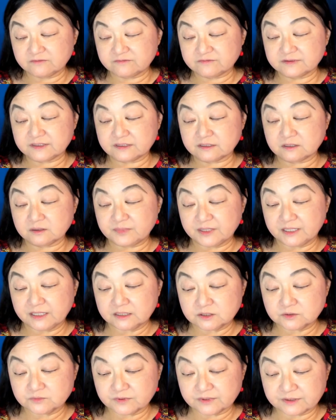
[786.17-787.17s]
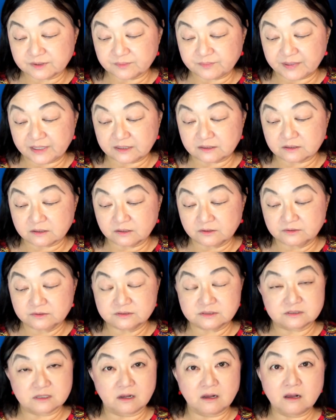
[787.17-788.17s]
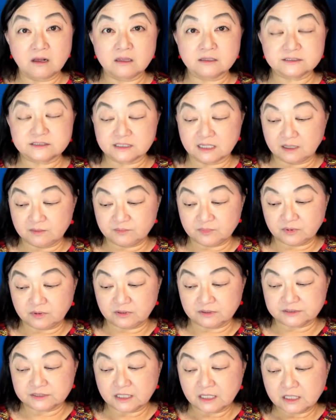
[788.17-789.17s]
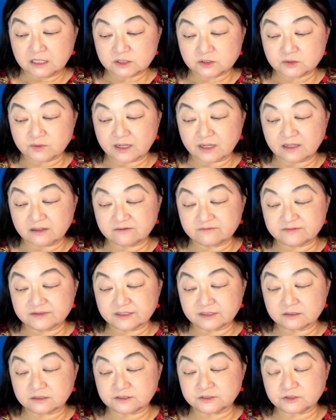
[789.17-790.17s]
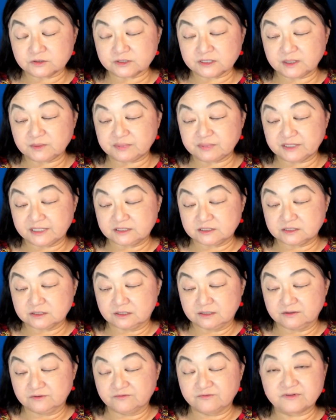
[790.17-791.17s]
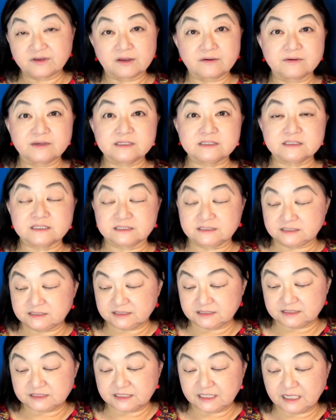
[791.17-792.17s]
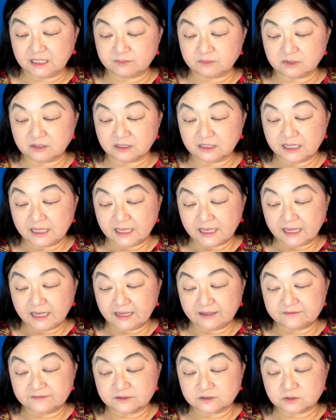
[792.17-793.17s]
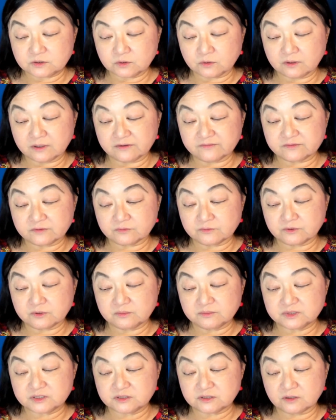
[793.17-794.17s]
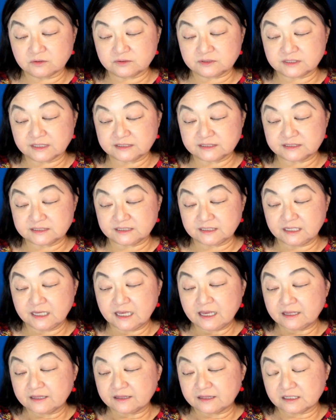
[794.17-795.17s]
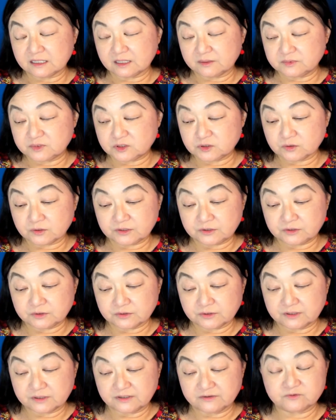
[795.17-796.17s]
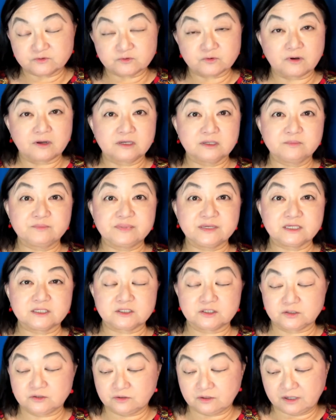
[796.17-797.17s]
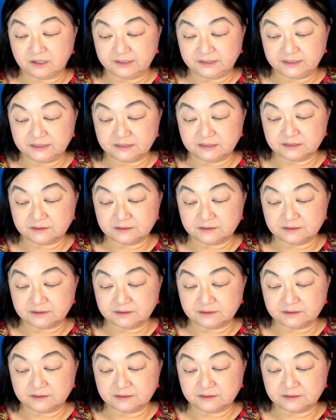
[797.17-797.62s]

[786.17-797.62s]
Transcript: little beds with the bedclothes all tumbled, 12 little dirty plates on a very dusty table, and the door of the room so dusty that I'm sure you could have drawn a picture on it.